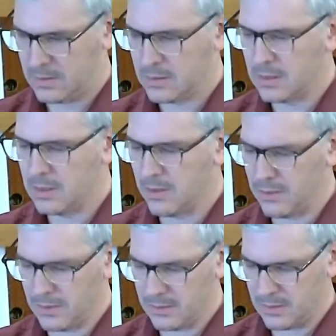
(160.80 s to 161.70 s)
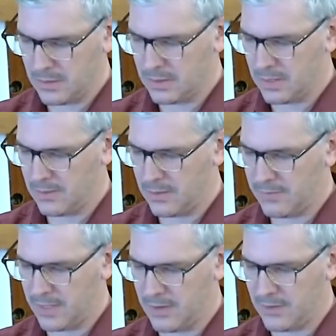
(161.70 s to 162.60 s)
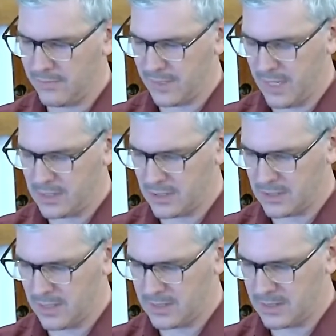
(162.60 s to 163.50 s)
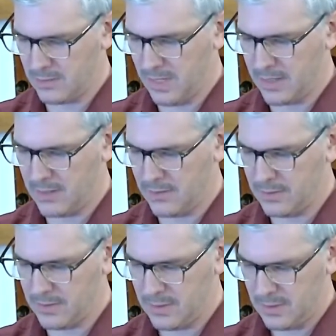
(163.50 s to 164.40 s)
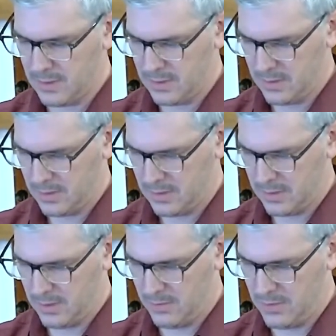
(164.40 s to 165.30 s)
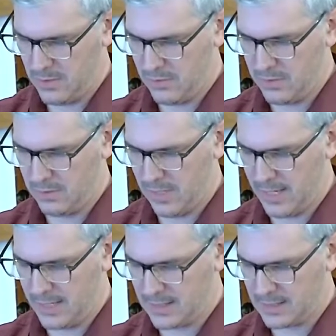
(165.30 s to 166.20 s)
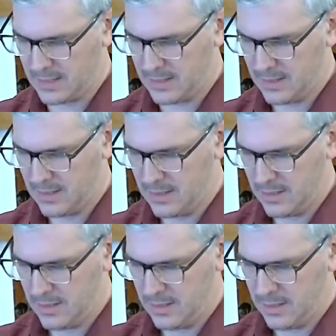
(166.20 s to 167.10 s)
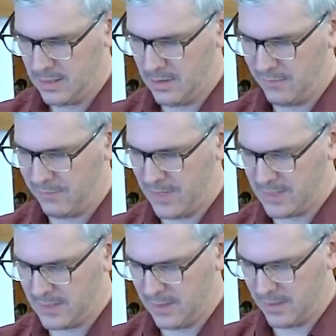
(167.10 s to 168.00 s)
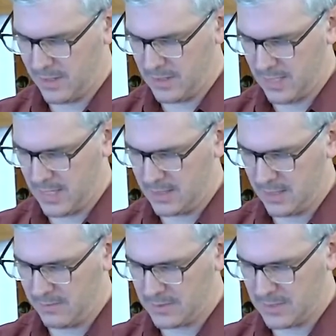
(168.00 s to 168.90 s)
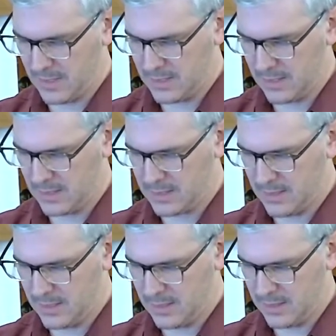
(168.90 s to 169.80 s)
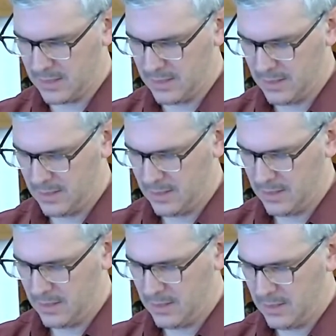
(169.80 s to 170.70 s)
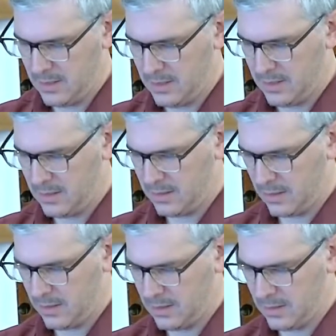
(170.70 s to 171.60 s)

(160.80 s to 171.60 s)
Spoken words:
don't have any notifications. That's too bad. No new likes. Oh, friends out on a date. That was nice last night. Okay.